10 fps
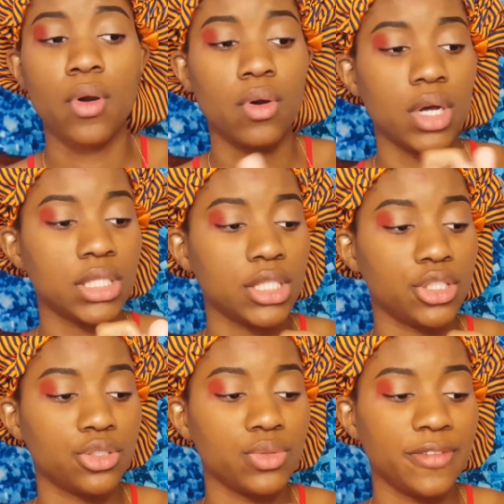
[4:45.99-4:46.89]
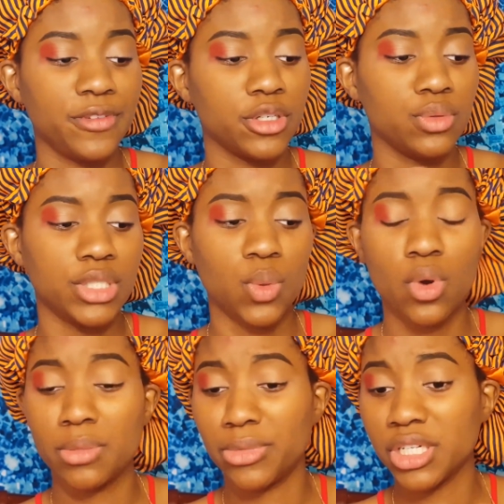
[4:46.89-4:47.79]
or a tissue if you're using
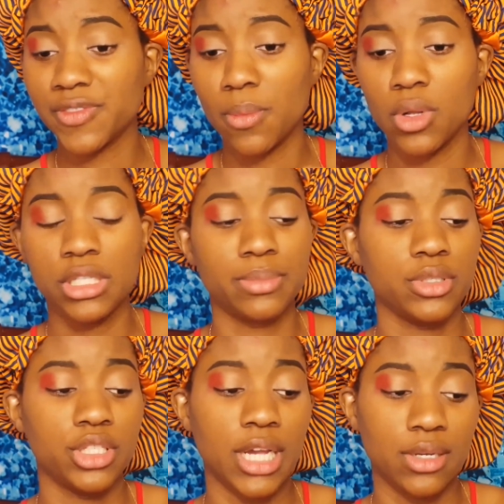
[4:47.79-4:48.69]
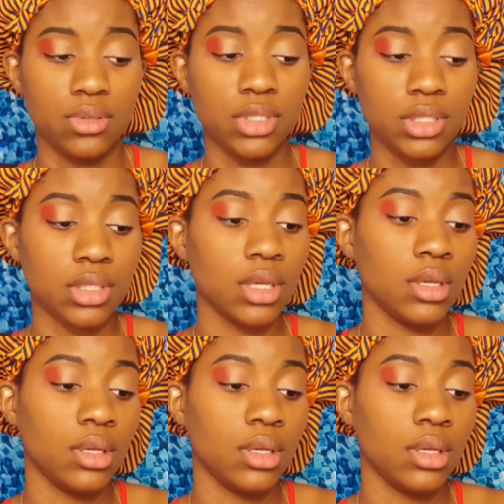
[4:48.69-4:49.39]
one brush for multiple shadows.